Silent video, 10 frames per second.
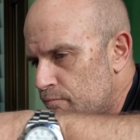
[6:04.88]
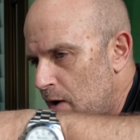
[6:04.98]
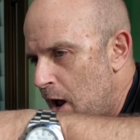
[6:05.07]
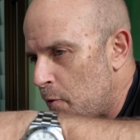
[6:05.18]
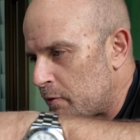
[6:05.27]

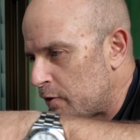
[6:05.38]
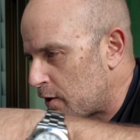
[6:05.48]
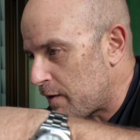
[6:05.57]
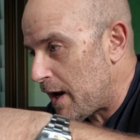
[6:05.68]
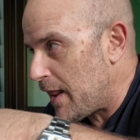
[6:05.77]
brown
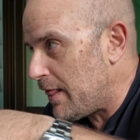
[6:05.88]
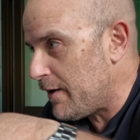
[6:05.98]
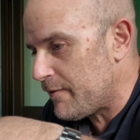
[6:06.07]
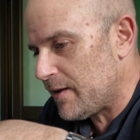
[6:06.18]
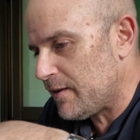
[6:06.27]
look that I
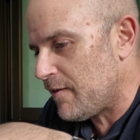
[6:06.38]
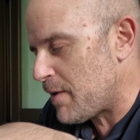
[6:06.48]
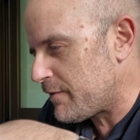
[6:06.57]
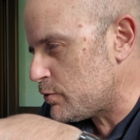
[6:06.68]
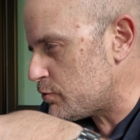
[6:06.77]
love. I love
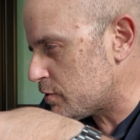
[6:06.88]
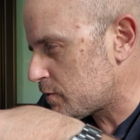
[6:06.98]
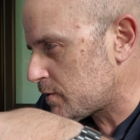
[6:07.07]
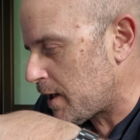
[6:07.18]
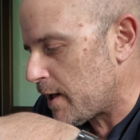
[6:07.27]
my food
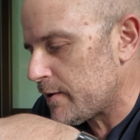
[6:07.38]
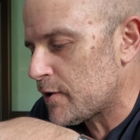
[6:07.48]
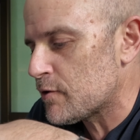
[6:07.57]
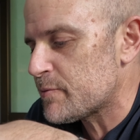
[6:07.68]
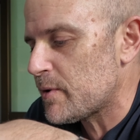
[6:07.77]
just slightly
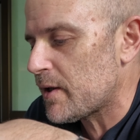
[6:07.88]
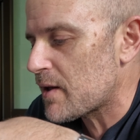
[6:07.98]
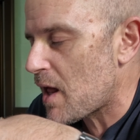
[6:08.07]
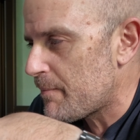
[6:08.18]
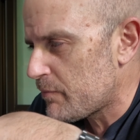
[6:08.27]
crispy like
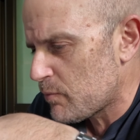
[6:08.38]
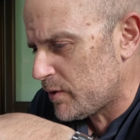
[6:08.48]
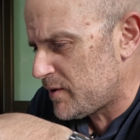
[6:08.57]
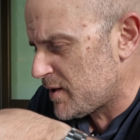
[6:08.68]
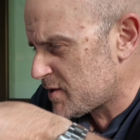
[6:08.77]
that.
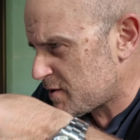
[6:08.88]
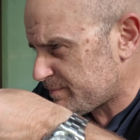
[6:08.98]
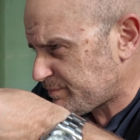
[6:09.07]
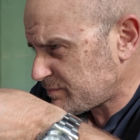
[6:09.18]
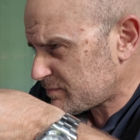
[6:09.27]
With this
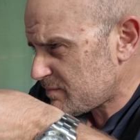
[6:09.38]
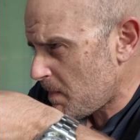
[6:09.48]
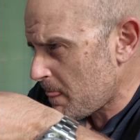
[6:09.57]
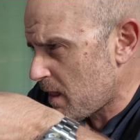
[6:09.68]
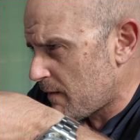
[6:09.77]

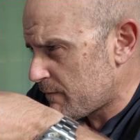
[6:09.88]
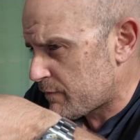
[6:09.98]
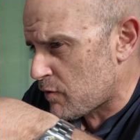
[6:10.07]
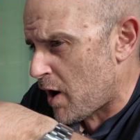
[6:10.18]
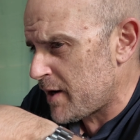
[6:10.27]

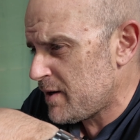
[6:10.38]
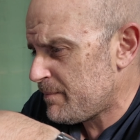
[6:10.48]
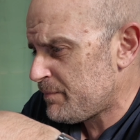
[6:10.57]
fried